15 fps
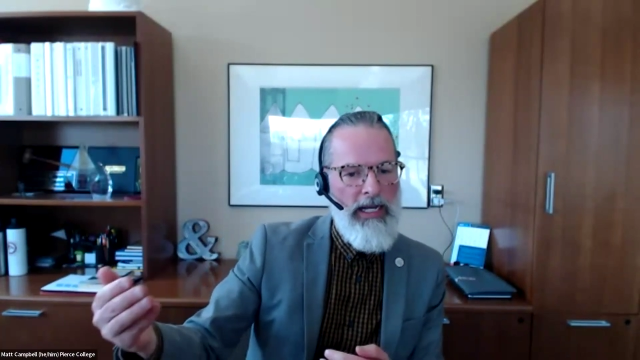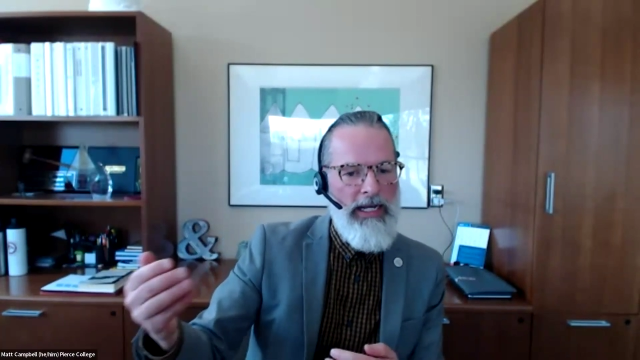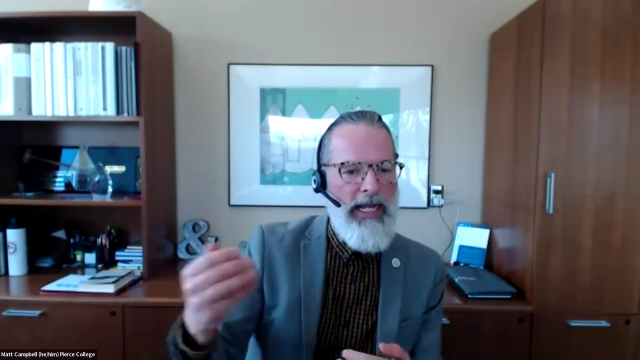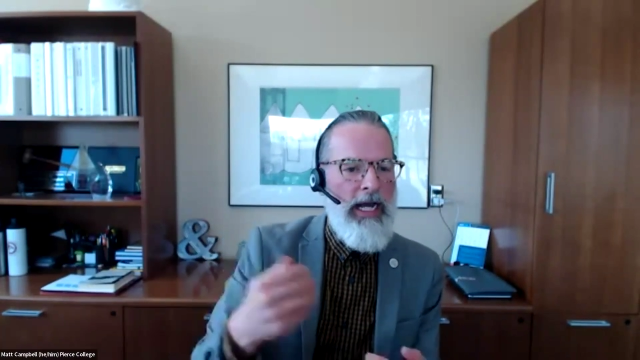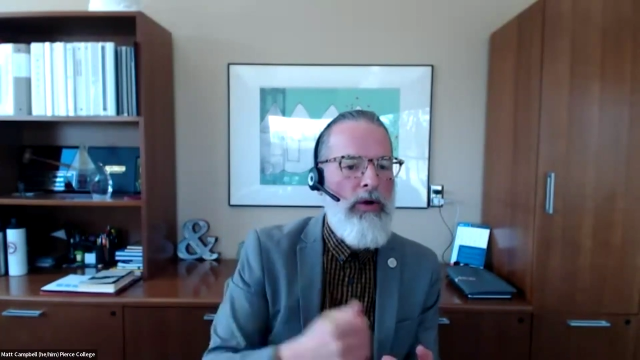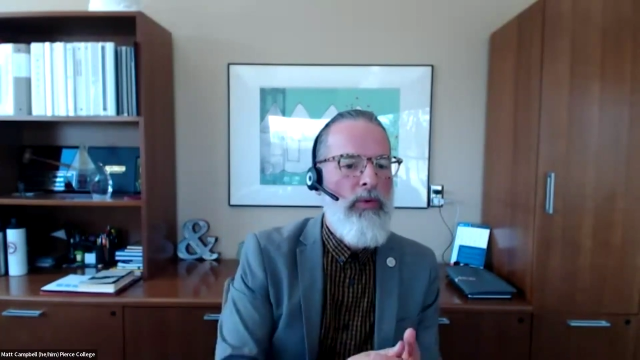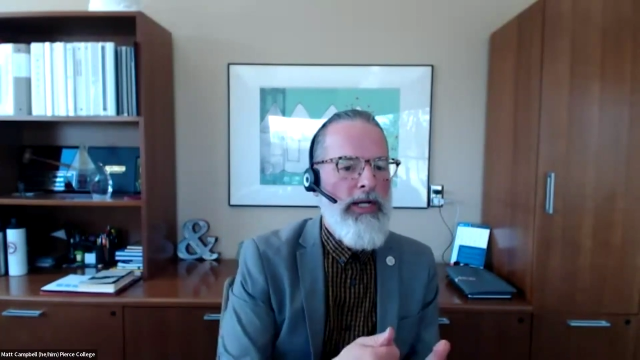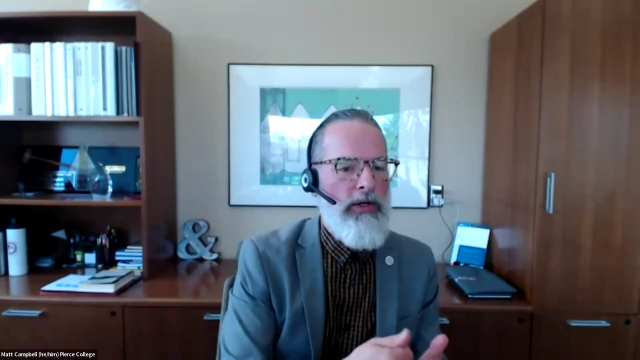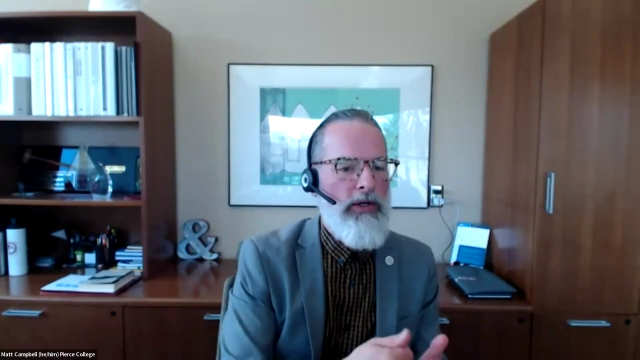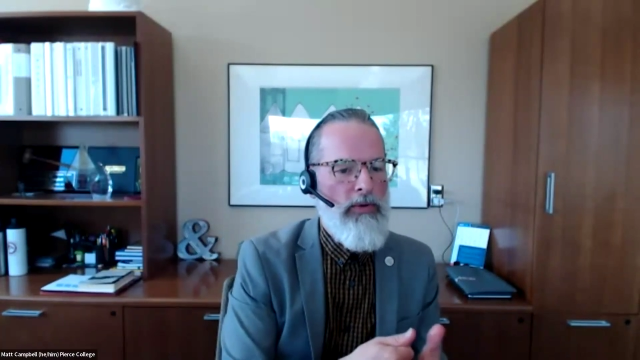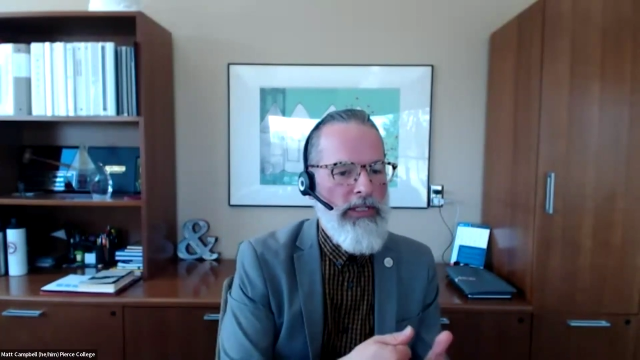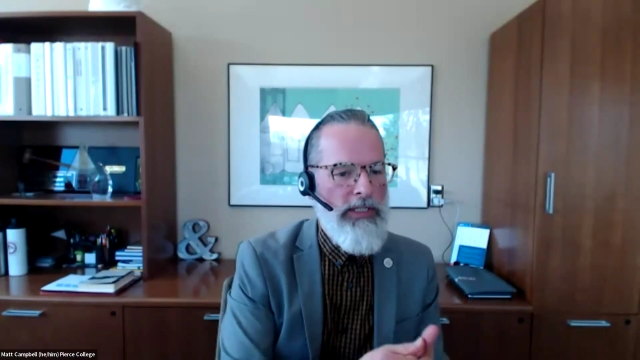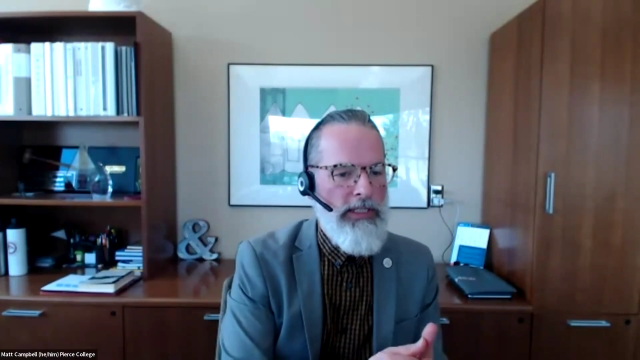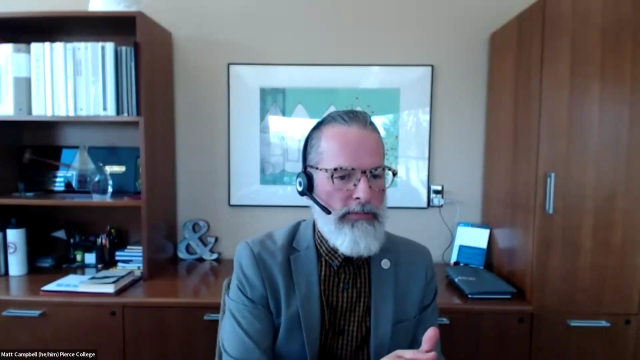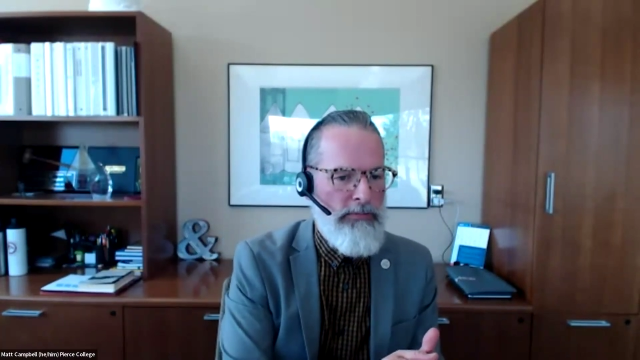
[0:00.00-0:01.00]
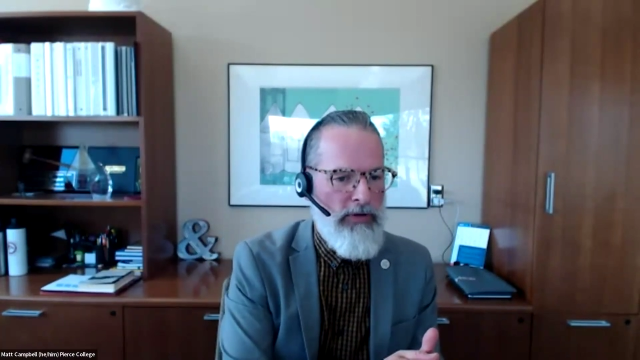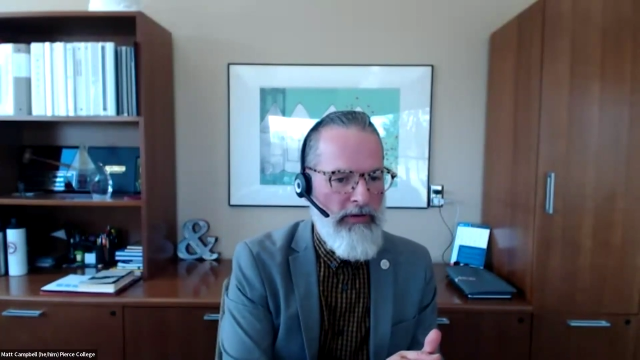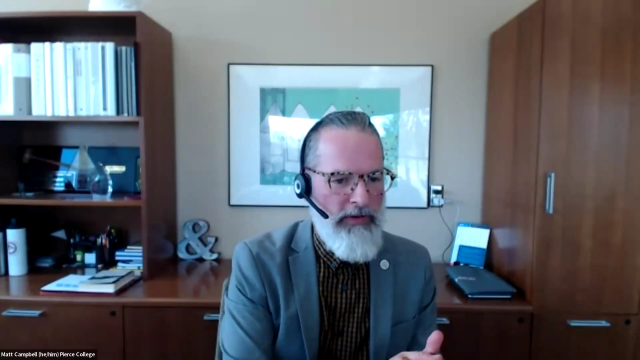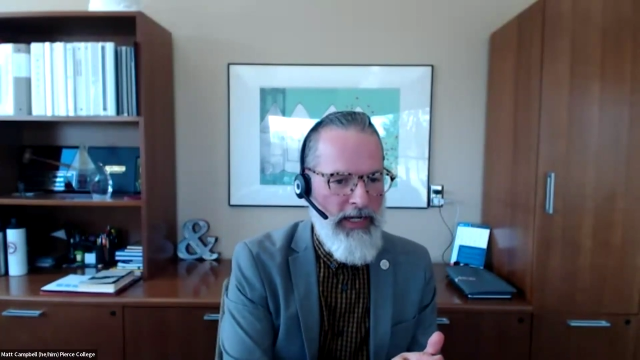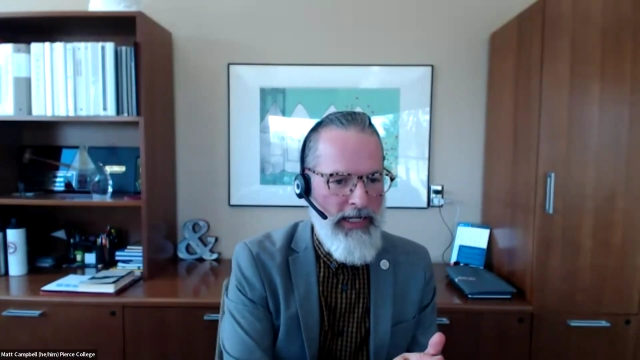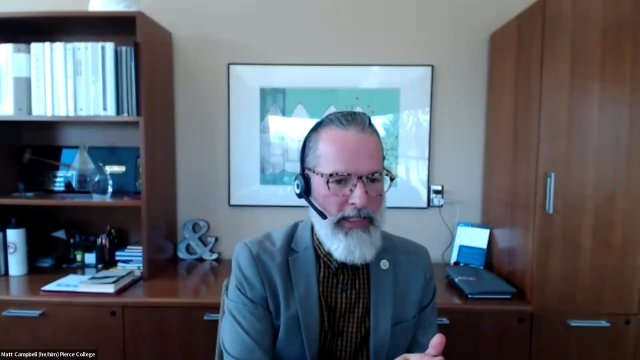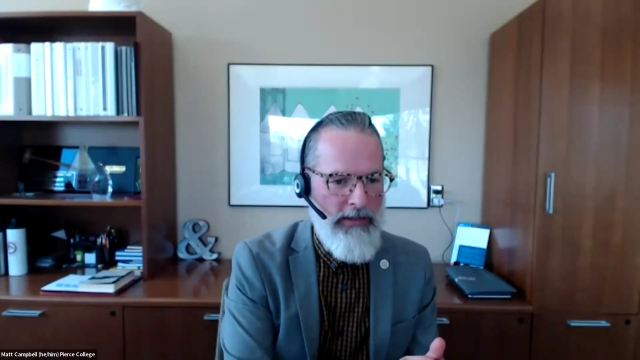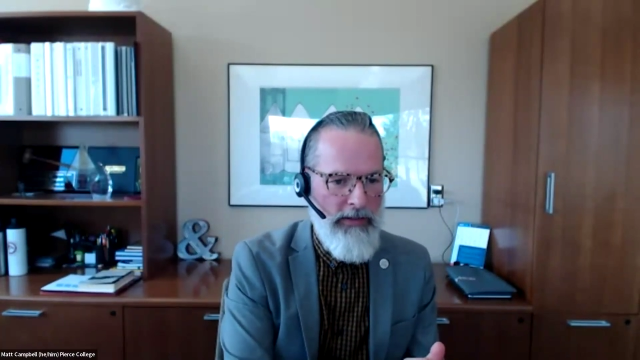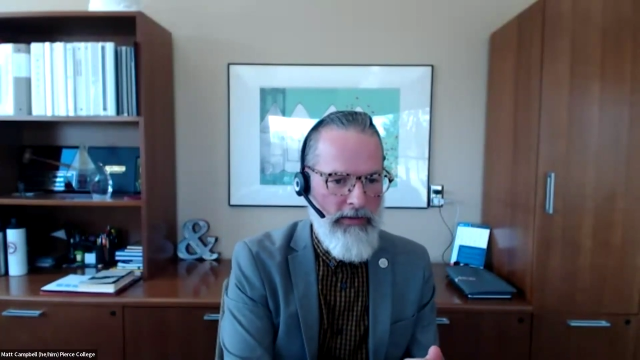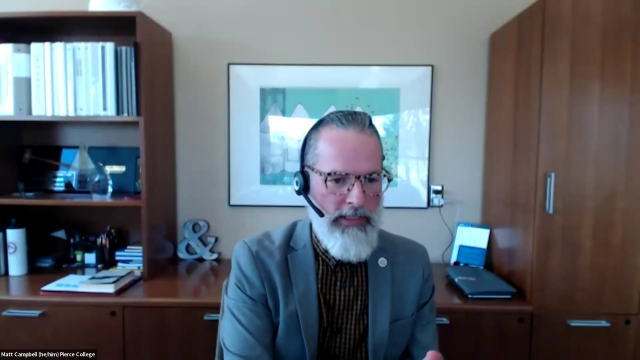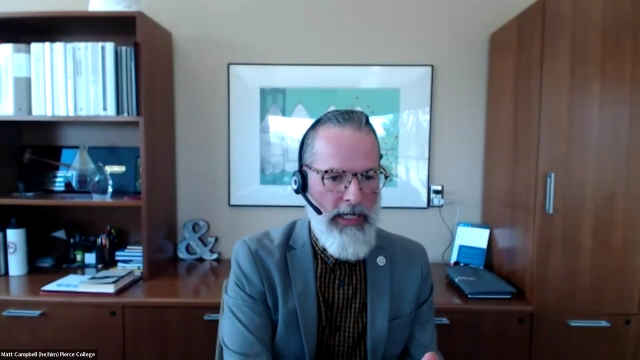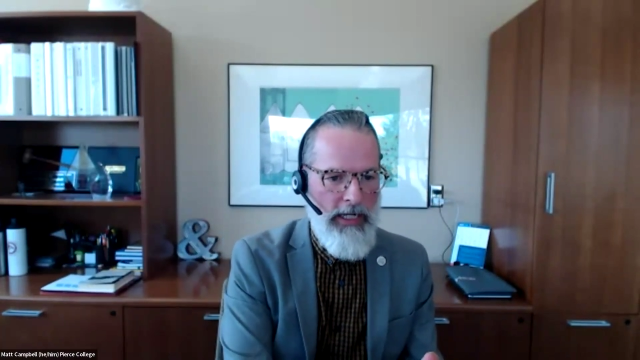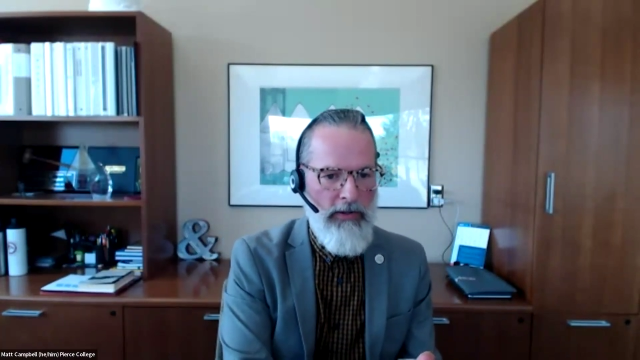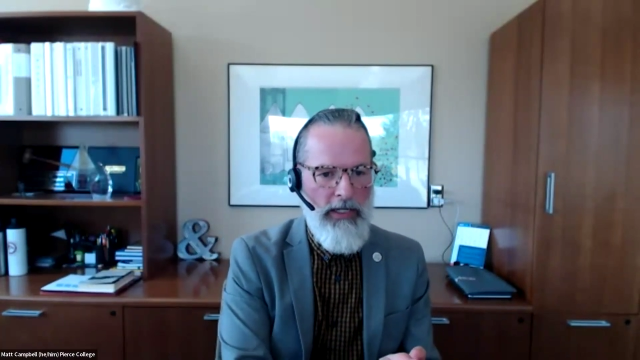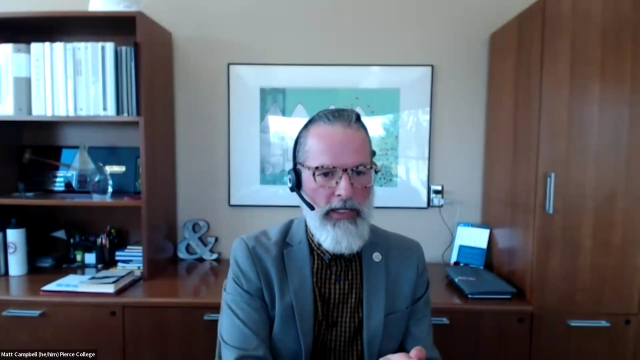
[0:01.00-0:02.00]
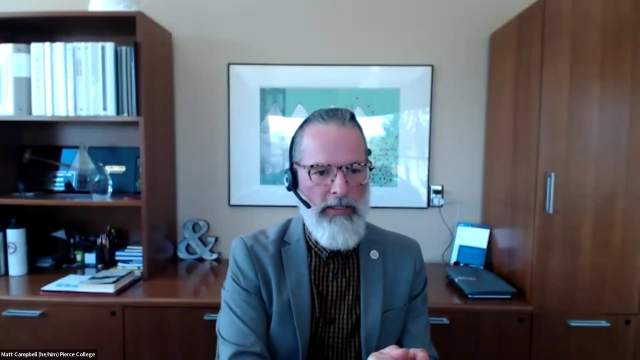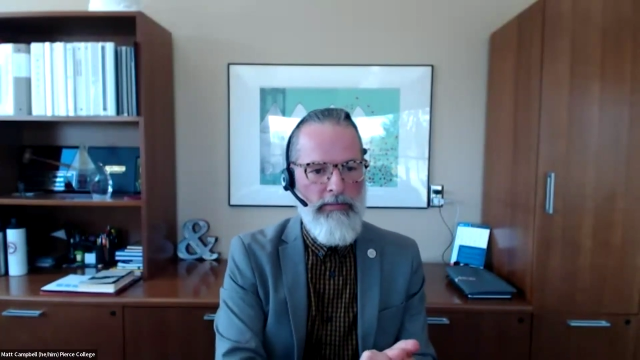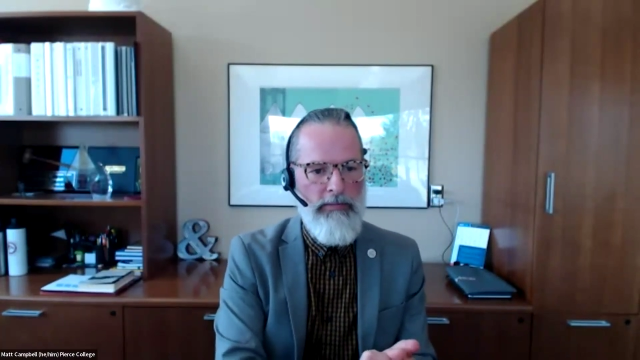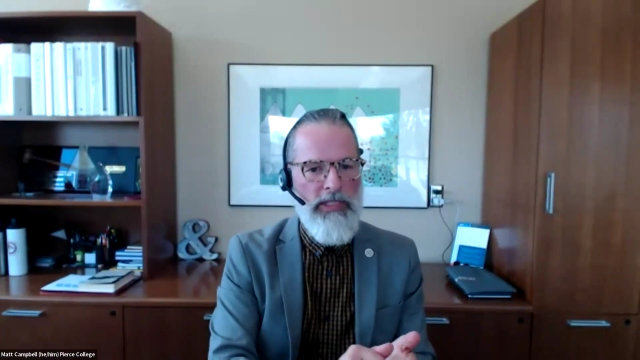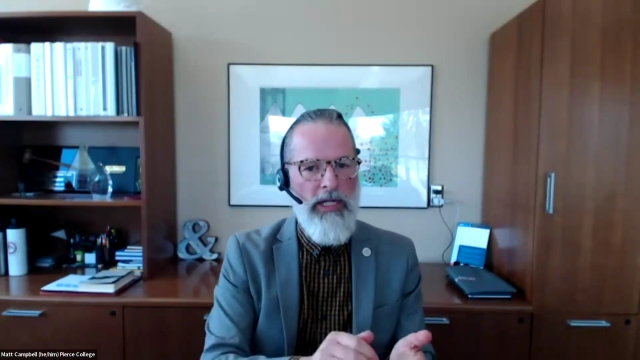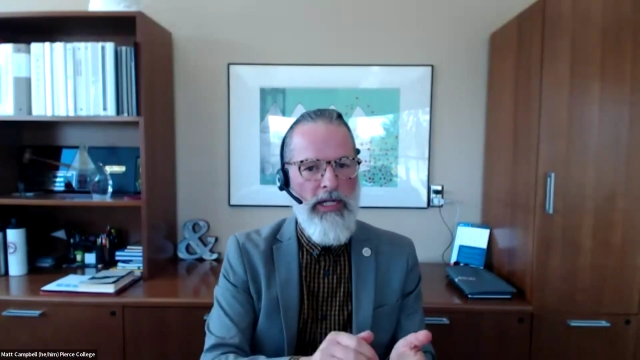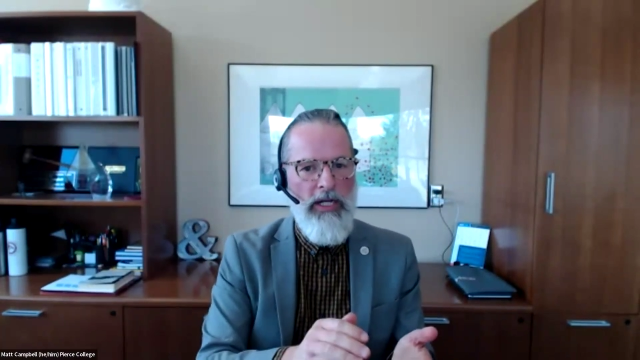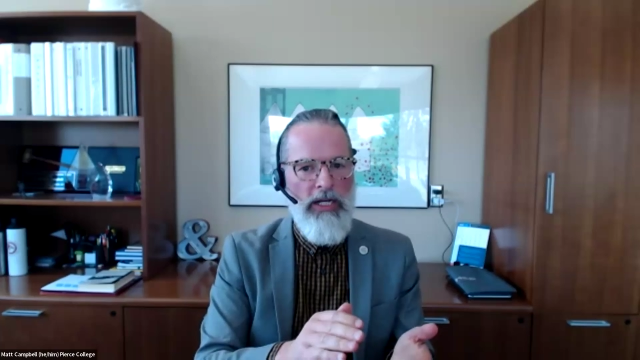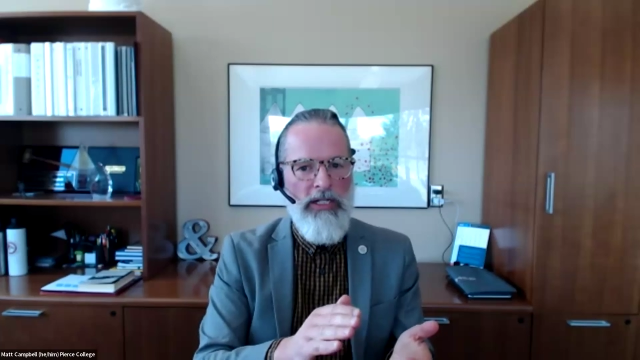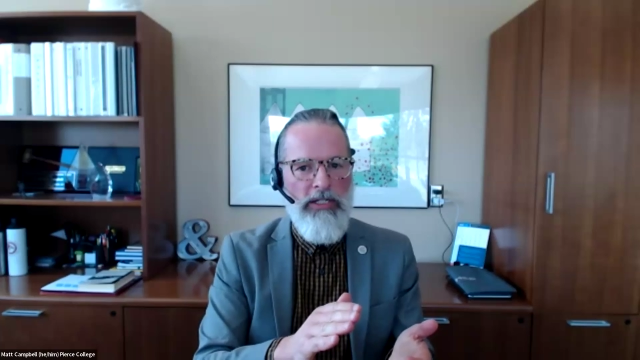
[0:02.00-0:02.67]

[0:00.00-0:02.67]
Now, what courses provide those outcomes?